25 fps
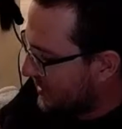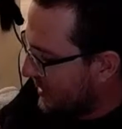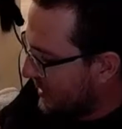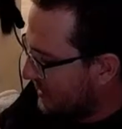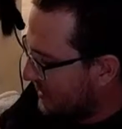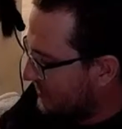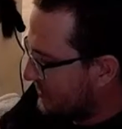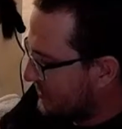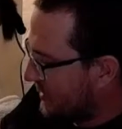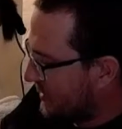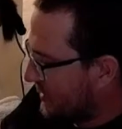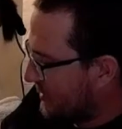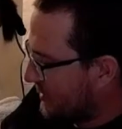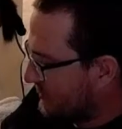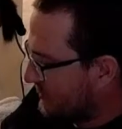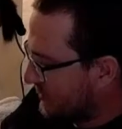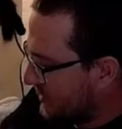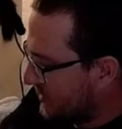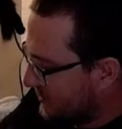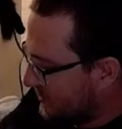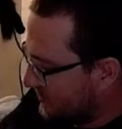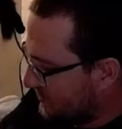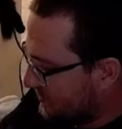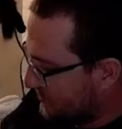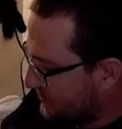That was less fun.
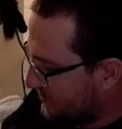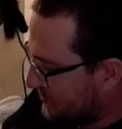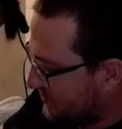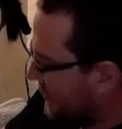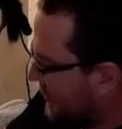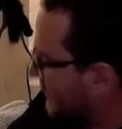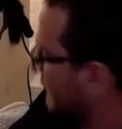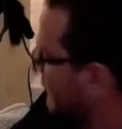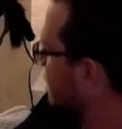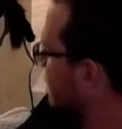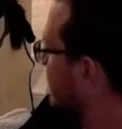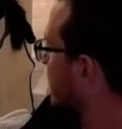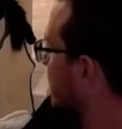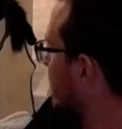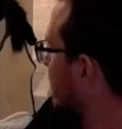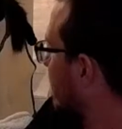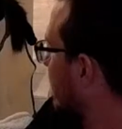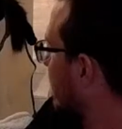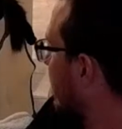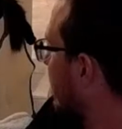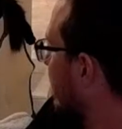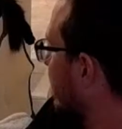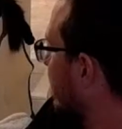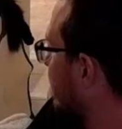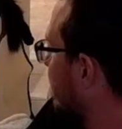That was just a
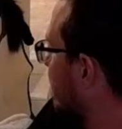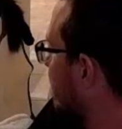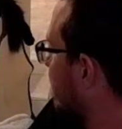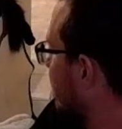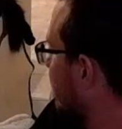lot